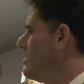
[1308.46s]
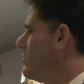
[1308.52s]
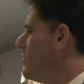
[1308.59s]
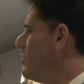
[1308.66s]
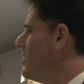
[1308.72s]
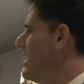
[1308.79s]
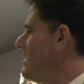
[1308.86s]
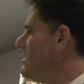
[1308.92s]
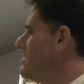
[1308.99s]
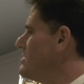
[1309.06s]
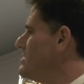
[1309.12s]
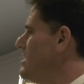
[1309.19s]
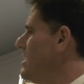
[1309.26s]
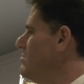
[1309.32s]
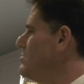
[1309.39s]
when we had the
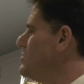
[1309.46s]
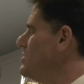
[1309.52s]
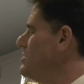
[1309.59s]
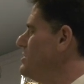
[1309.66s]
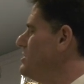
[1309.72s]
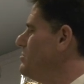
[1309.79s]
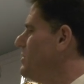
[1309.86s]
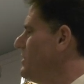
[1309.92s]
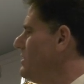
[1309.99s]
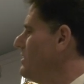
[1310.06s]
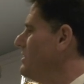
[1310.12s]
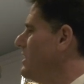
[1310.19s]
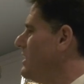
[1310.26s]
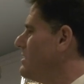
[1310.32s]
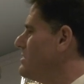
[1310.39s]
same
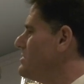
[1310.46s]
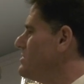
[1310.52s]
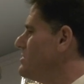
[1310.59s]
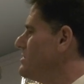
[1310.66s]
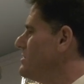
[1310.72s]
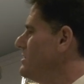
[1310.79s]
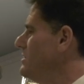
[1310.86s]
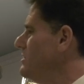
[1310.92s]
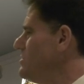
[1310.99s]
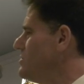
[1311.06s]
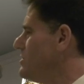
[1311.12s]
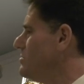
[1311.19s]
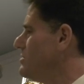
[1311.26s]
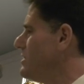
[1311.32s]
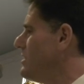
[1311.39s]
GDP as
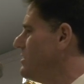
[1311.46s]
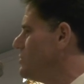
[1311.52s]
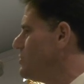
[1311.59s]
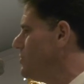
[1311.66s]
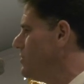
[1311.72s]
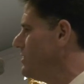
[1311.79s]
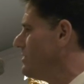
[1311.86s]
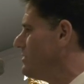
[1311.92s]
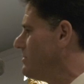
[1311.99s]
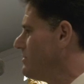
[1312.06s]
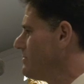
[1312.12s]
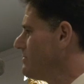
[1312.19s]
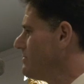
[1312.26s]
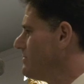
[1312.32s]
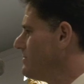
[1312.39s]
Egypt and Jordan.
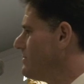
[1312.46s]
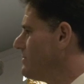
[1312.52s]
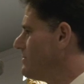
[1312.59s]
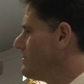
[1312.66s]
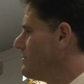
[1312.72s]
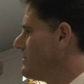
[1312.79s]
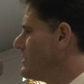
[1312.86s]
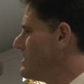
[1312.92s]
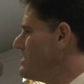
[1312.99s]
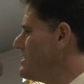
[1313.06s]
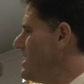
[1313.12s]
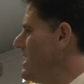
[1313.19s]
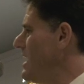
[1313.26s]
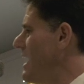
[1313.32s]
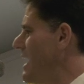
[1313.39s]

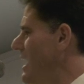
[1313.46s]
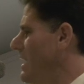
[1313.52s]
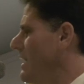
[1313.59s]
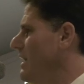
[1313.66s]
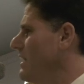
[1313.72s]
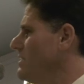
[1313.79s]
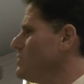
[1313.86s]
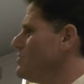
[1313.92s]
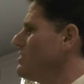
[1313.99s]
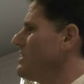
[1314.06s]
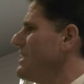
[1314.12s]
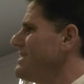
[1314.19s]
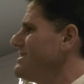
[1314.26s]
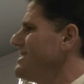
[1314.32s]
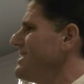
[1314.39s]
Today, Israel
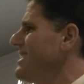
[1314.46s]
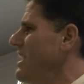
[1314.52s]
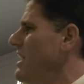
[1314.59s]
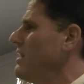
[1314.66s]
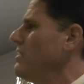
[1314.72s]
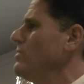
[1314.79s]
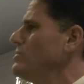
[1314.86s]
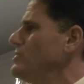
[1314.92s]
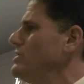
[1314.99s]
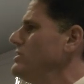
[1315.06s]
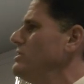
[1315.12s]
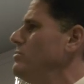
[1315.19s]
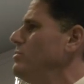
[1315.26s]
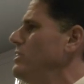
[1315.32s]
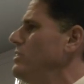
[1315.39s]
has a higher
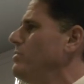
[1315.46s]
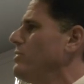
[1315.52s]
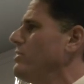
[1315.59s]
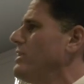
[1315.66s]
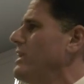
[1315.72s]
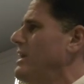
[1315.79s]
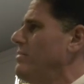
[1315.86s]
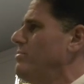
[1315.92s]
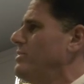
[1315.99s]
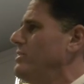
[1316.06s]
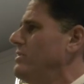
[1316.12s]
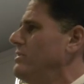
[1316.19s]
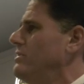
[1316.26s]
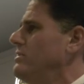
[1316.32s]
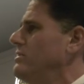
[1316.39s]
GDP per
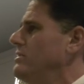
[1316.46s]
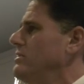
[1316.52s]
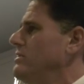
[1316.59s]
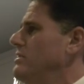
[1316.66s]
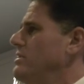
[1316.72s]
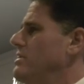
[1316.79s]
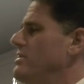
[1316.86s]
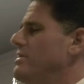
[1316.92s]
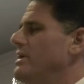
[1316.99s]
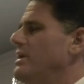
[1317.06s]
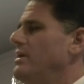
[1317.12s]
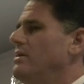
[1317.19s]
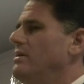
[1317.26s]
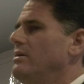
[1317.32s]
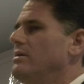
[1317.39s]
capita
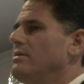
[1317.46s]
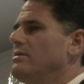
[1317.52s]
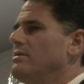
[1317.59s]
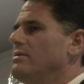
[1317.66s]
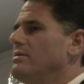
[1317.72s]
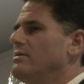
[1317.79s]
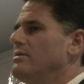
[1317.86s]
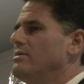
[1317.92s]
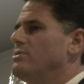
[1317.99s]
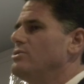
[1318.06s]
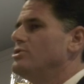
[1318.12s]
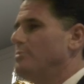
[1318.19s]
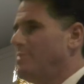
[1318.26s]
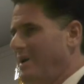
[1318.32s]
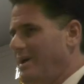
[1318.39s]
than
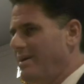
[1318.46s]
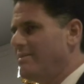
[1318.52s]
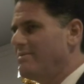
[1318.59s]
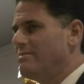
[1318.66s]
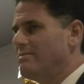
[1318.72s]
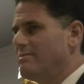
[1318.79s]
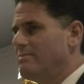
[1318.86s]
Japan,